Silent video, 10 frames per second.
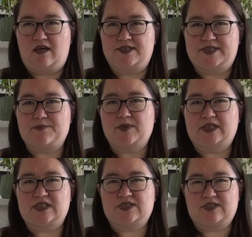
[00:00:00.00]

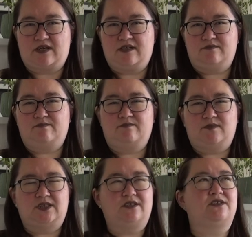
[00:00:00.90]
assembling the skirt.
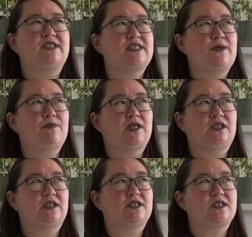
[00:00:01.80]
Well, not
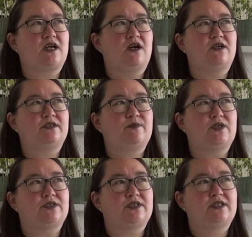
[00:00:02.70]
assembling the skirt,
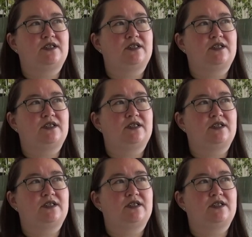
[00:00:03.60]
but